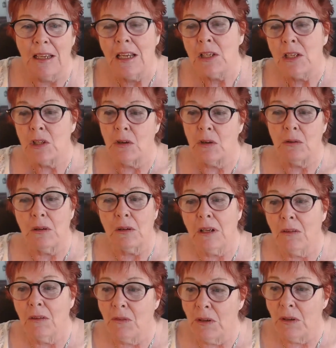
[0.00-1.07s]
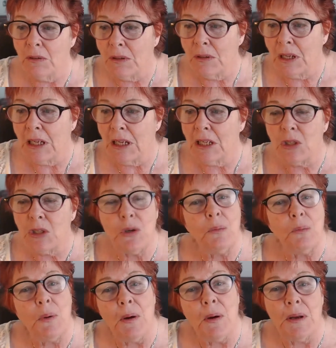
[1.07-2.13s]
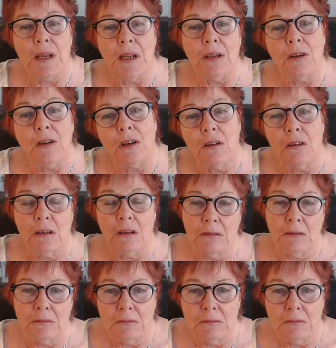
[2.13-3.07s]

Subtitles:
So if you're looking into your body and you're going,